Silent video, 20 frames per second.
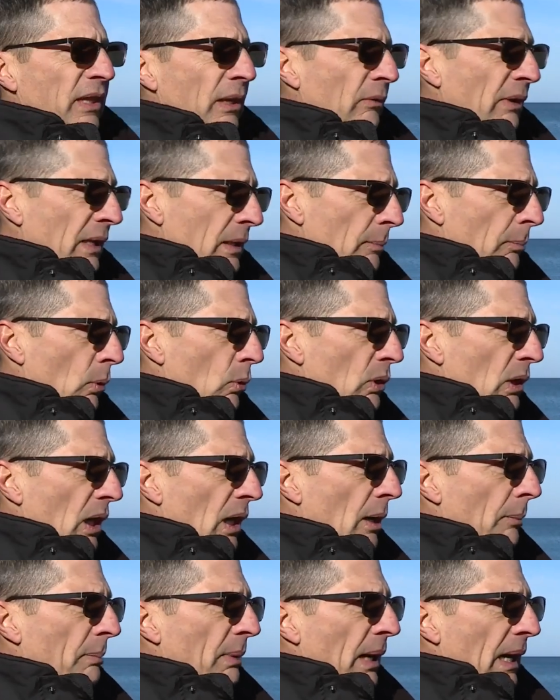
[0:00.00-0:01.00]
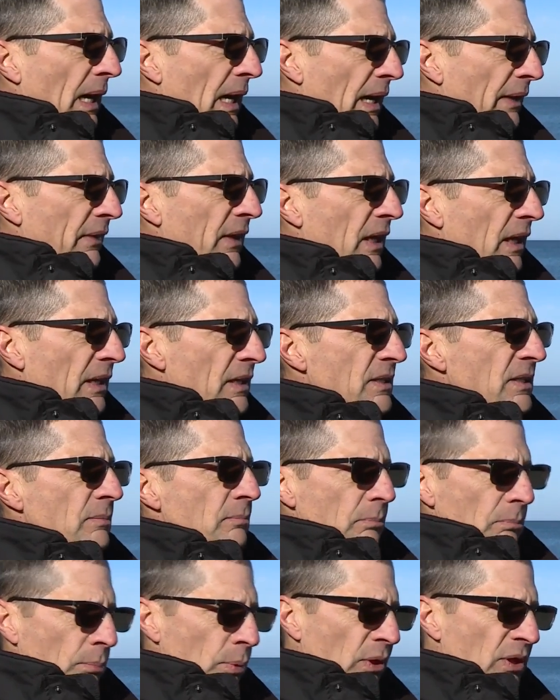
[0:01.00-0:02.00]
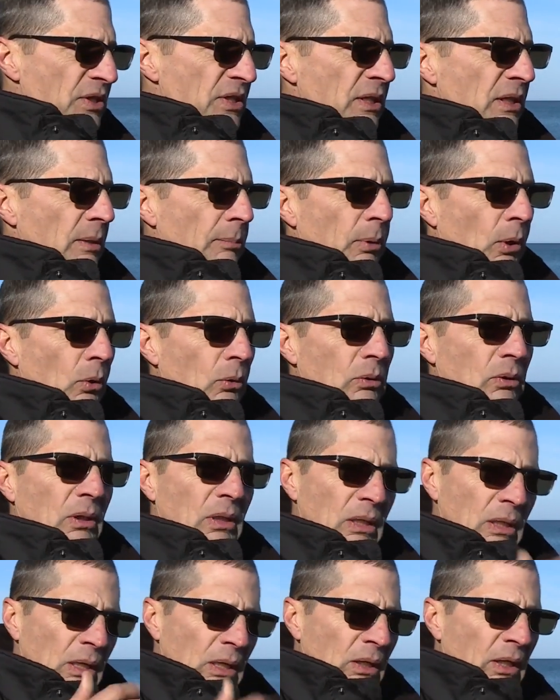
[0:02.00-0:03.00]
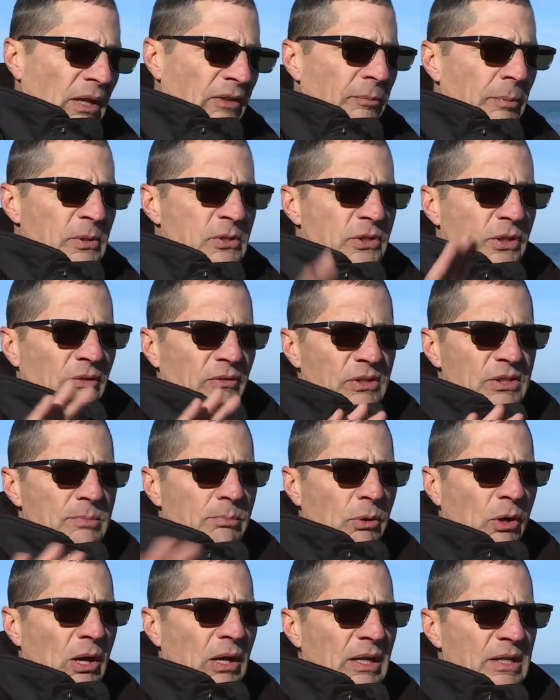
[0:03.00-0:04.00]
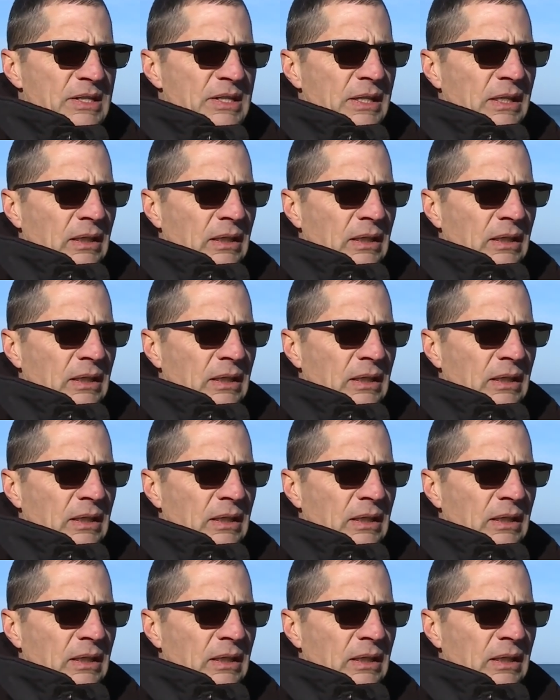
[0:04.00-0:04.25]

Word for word: They ran the boat up on the ice, put us in the boat, Life preservers brought us